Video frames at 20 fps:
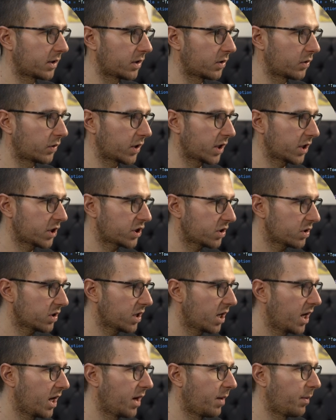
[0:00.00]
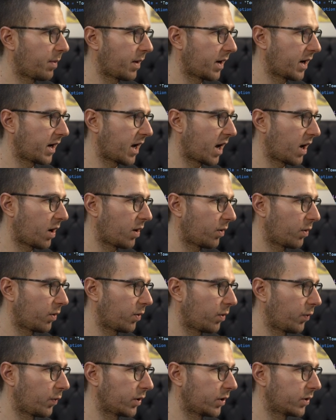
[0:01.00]
the location, but
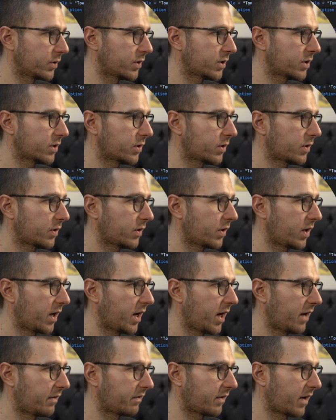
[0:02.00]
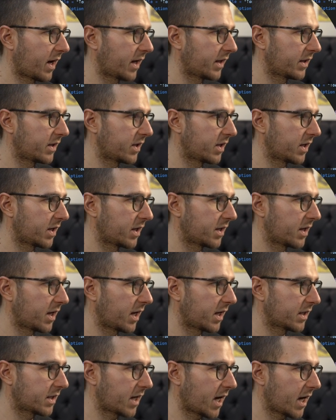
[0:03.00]
now we also have added
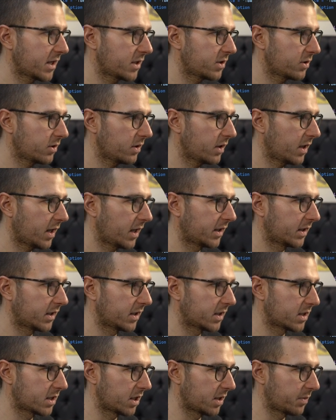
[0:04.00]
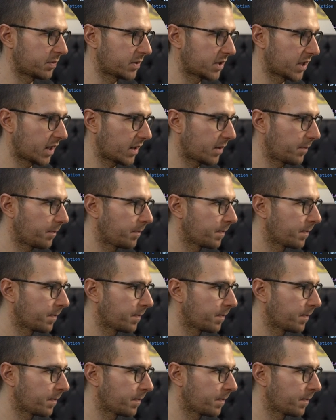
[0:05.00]
a title and a snippet.